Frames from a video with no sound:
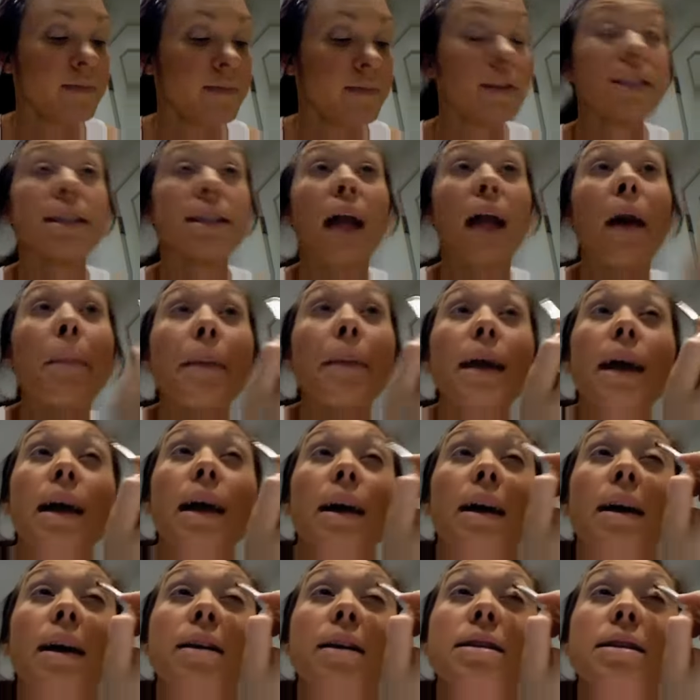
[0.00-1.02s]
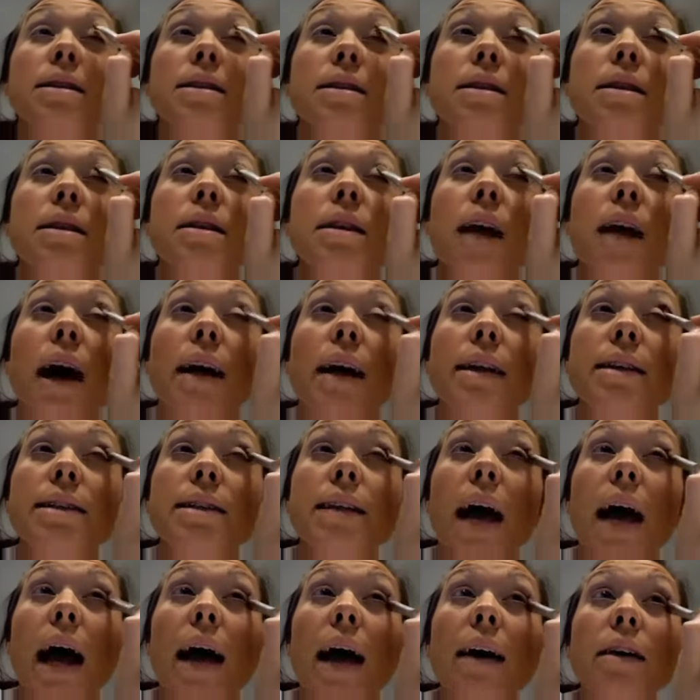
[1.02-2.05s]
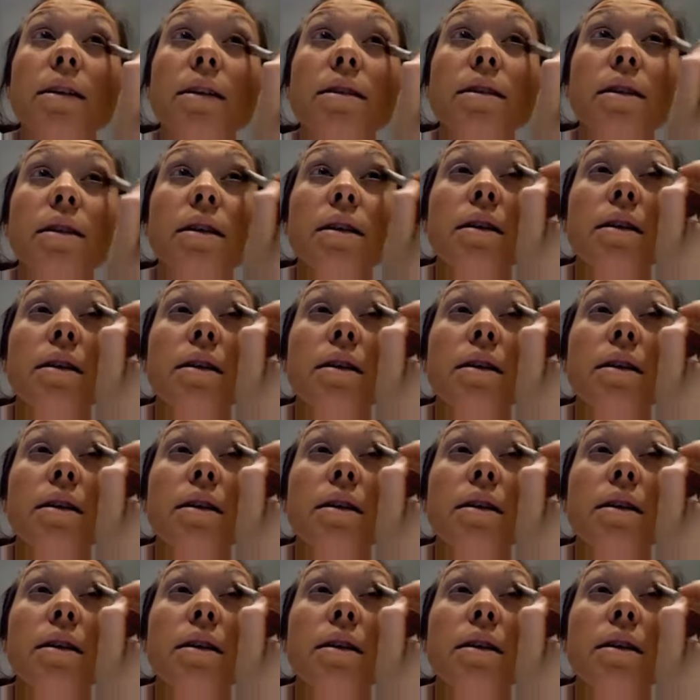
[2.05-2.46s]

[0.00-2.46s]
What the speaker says: sloppy, I guess, not exact.